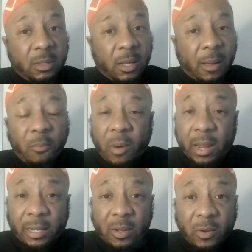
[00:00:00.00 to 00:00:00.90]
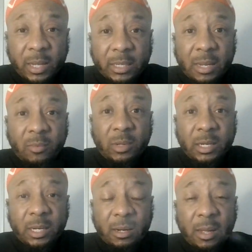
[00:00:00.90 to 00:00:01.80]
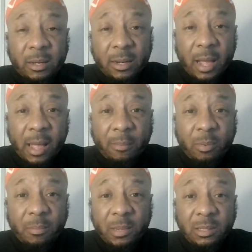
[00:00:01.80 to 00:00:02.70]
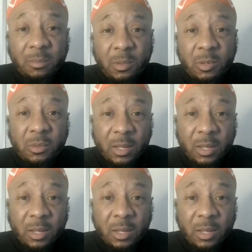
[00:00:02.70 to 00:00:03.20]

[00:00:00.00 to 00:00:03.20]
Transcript: I'm probably going to end up with a non-permissible